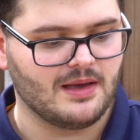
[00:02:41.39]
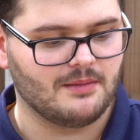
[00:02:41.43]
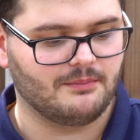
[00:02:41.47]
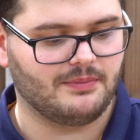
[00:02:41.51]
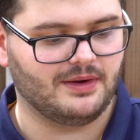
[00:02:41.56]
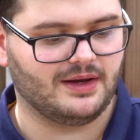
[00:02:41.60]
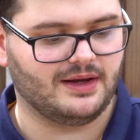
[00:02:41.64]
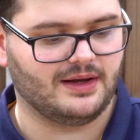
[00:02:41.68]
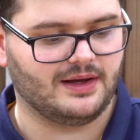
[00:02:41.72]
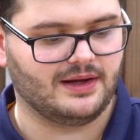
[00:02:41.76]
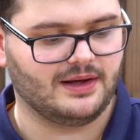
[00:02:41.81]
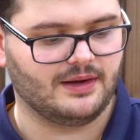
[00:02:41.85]

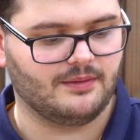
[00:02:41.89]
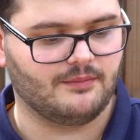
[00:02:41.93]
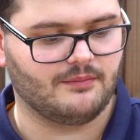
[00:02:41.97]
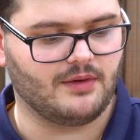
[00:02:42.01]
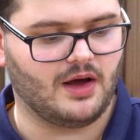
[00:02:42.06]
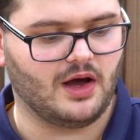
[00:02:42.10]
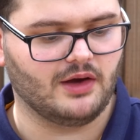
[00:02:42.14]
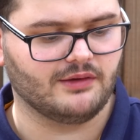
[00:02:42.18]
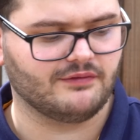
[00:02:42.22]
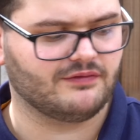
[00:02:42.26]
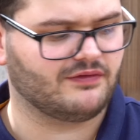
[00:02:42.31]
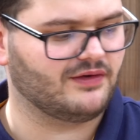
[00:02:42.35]
But
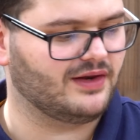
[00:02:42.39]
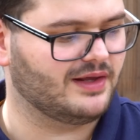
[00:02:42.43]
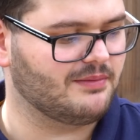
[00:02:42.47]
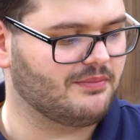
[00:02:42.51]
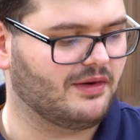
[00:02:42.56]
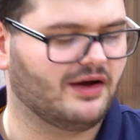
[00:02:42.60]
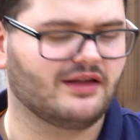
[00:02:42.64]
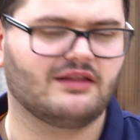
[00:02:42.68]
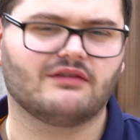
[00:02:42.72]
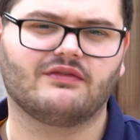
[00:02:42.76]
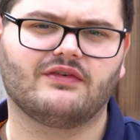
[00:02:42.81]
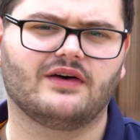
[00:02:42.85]
hopefully
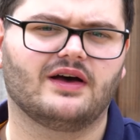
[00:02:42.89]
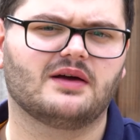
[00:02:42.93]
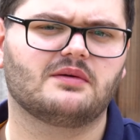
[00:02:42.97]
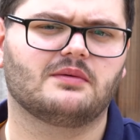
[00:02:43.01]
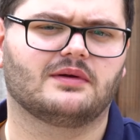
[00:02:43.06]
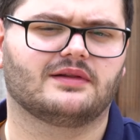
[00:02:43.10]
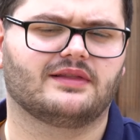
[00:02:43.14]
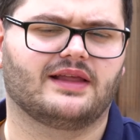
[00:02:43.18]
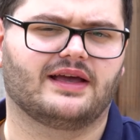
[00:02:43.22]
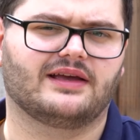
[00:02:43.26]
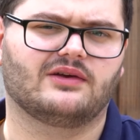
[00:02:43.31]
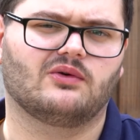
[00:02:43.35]
by the third
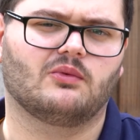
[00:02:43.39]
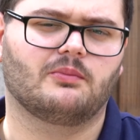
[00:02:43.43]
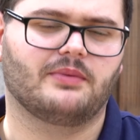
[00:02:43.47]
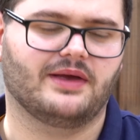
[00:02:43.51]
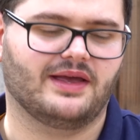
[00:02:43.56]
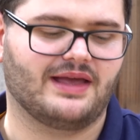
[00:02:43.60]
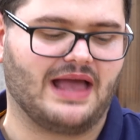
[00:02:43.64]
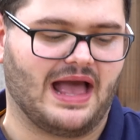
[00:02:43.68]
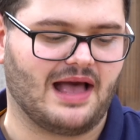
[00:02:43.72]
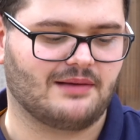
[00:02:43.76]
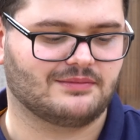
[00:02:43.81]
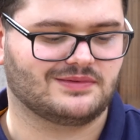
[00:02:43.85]
one that it will
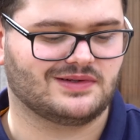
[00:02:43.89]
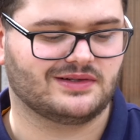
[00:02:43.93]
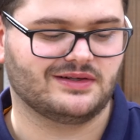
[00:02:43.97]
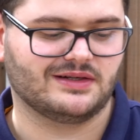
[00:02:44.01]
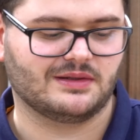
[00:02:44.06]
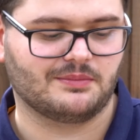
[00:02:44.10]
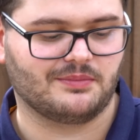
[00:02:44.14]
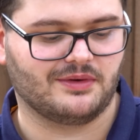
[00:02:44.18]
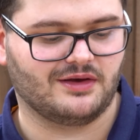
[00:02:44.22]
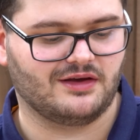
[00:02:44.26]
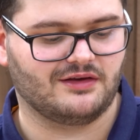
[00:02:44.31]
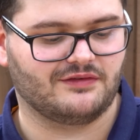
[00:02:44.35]
be
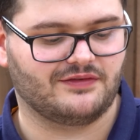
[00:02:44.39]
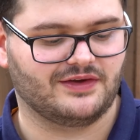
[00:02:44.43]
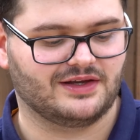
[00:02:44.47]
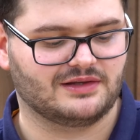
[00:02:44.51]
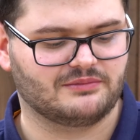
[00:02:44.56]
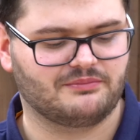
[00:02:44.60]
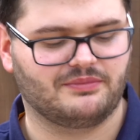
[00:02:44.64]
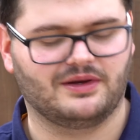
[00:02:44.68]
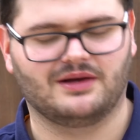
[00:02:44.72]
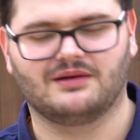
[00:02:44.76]
absolutely perfect.